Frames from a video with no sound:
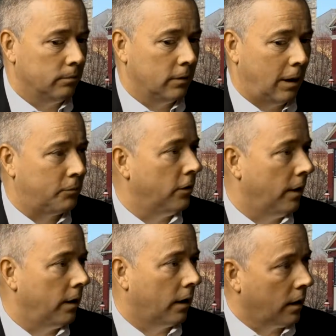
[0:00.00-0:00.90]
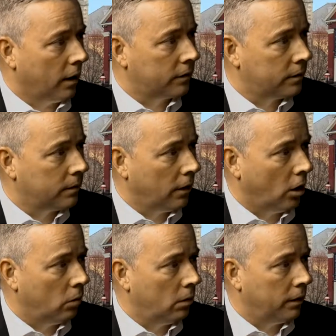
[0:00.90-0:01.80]
up to date, I guess. You
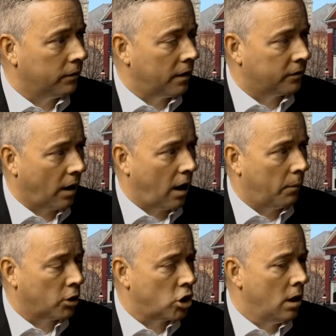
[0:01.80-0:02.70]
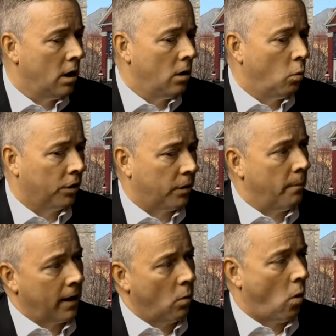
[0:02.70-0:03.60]
know, as to how much, what the
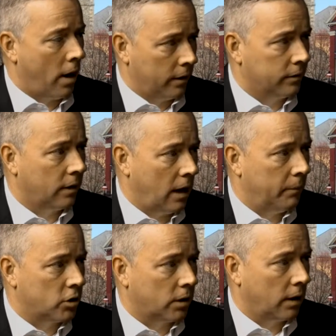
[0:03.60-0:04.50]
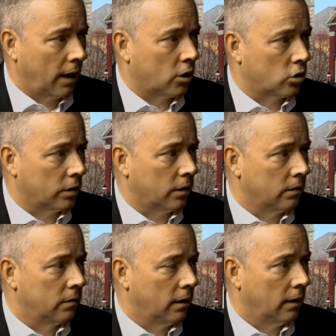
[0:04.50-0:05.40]
megawatt is and how much it can actually
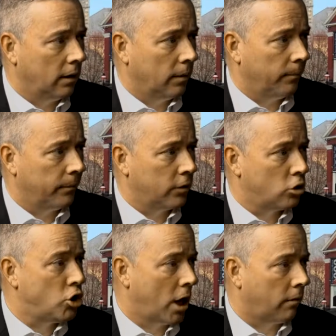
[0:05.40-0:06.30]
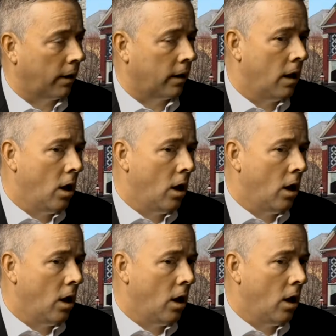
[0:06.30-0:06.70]
generate.